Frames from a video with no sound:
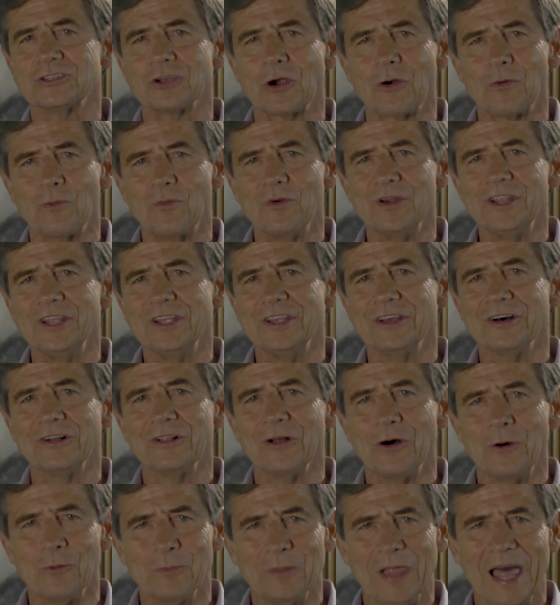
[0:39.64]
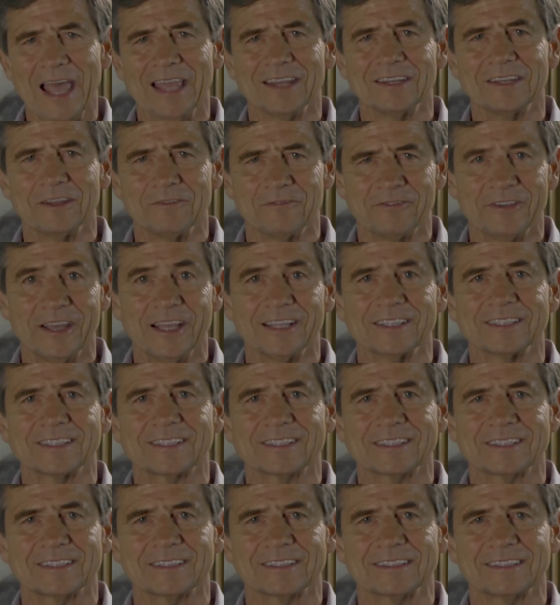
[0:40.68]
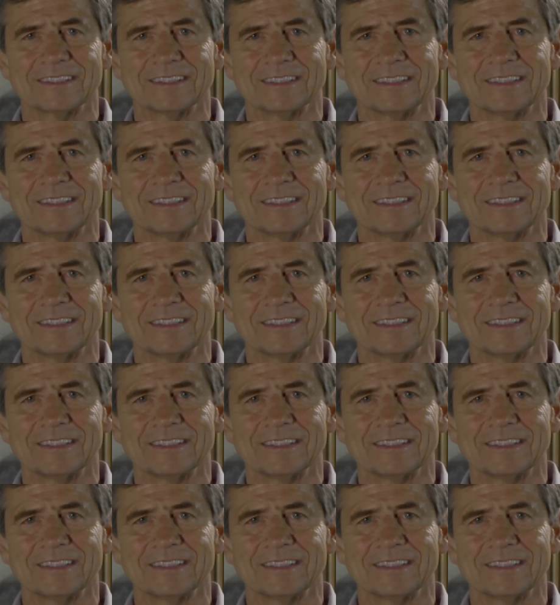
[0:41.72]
is our real homeland defense.